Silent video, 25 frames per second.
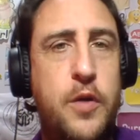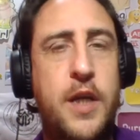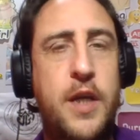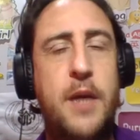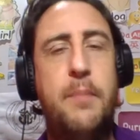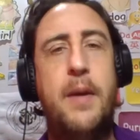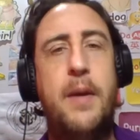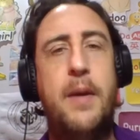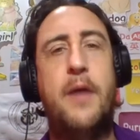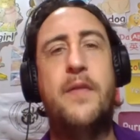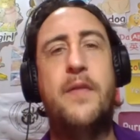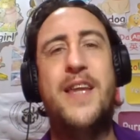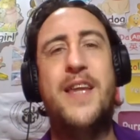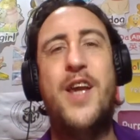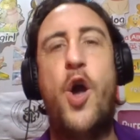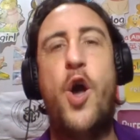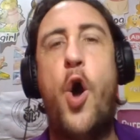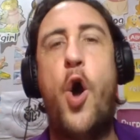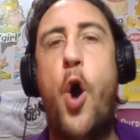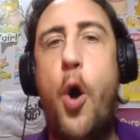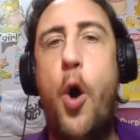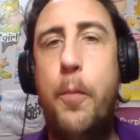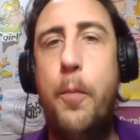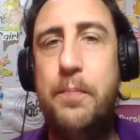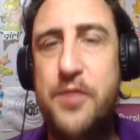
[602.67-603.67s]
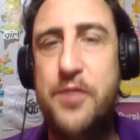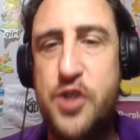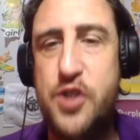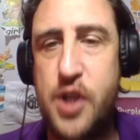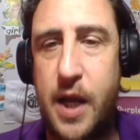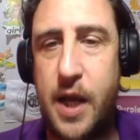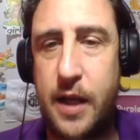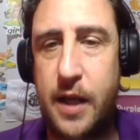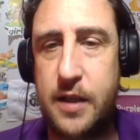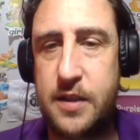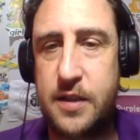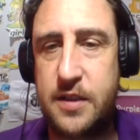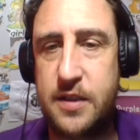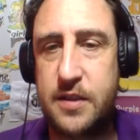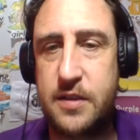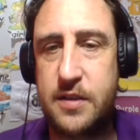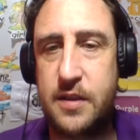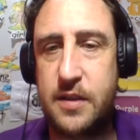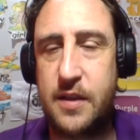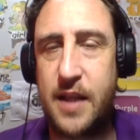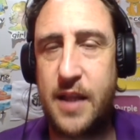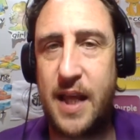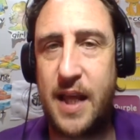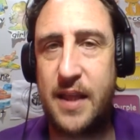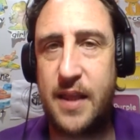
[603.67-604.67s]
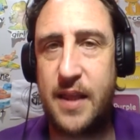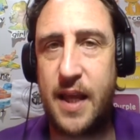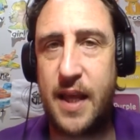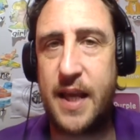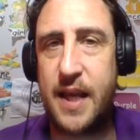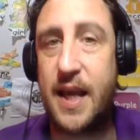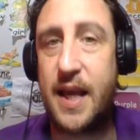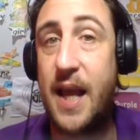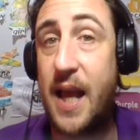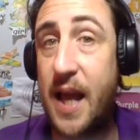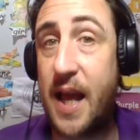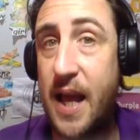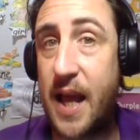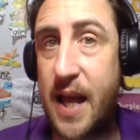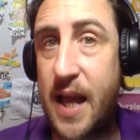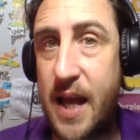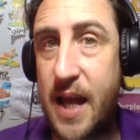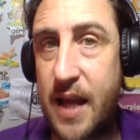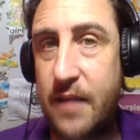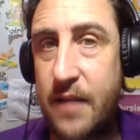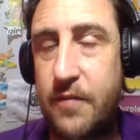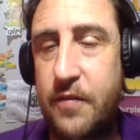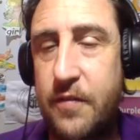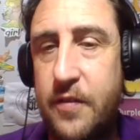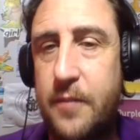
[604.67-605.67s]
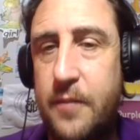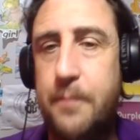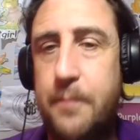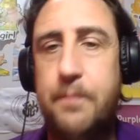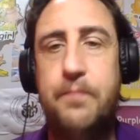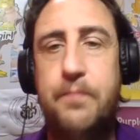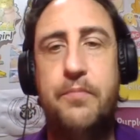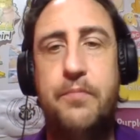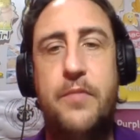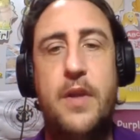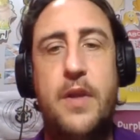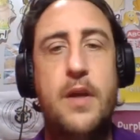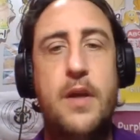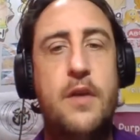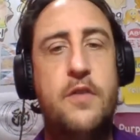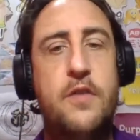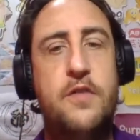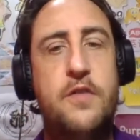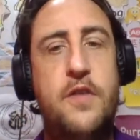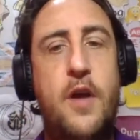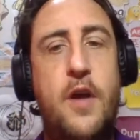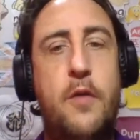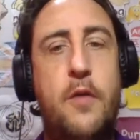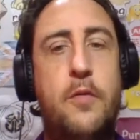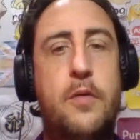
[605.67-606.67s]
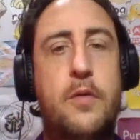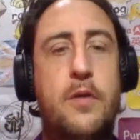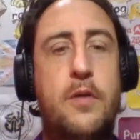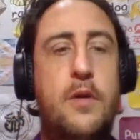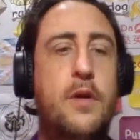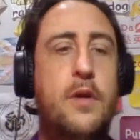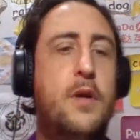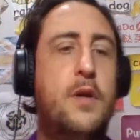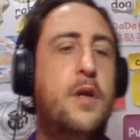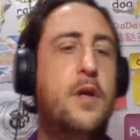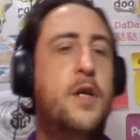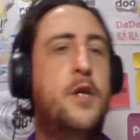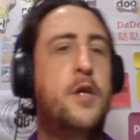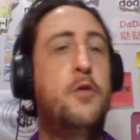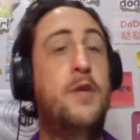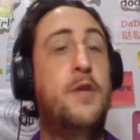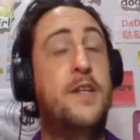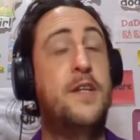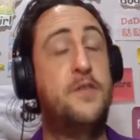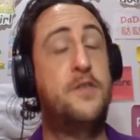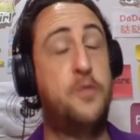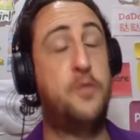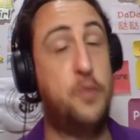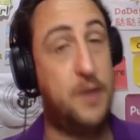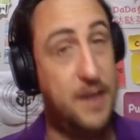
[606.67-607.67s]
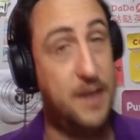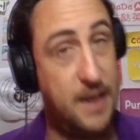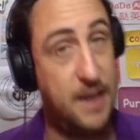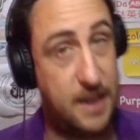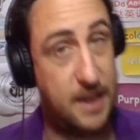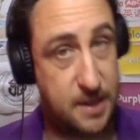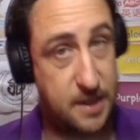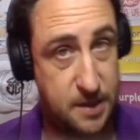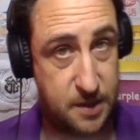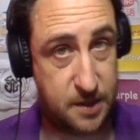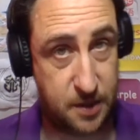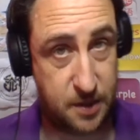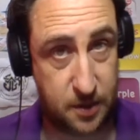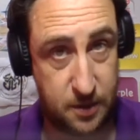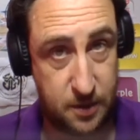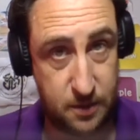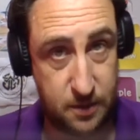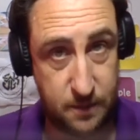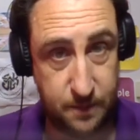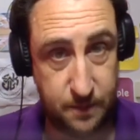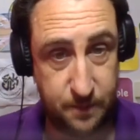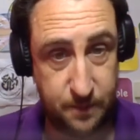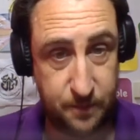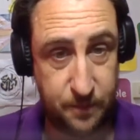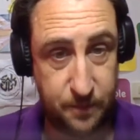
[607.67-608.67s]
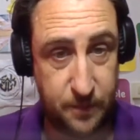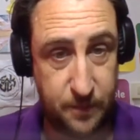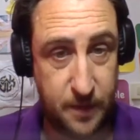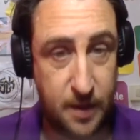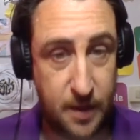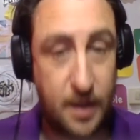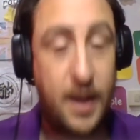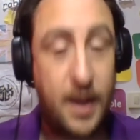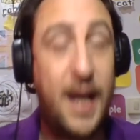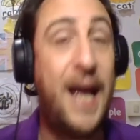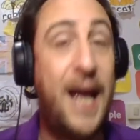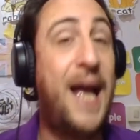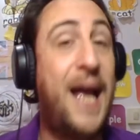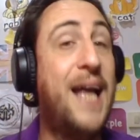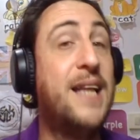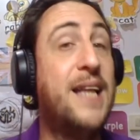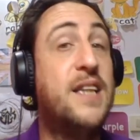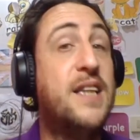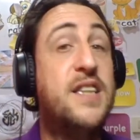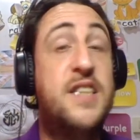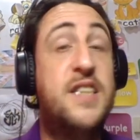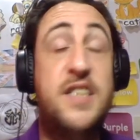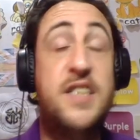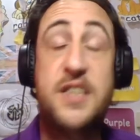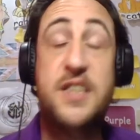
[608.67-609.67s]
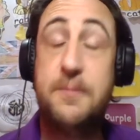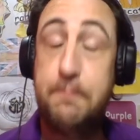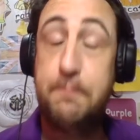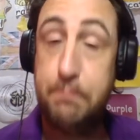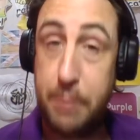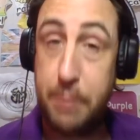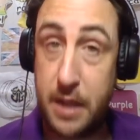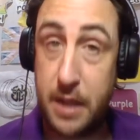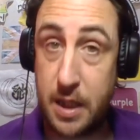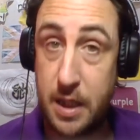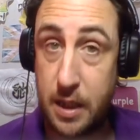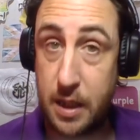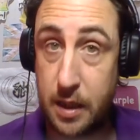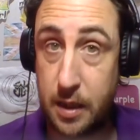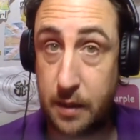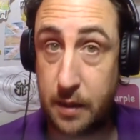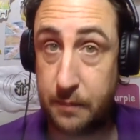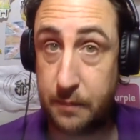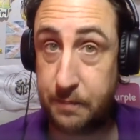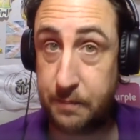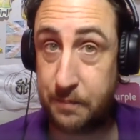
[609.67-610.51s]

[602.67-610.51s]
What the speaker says: about the objects that they have. So, you need to listen and speak.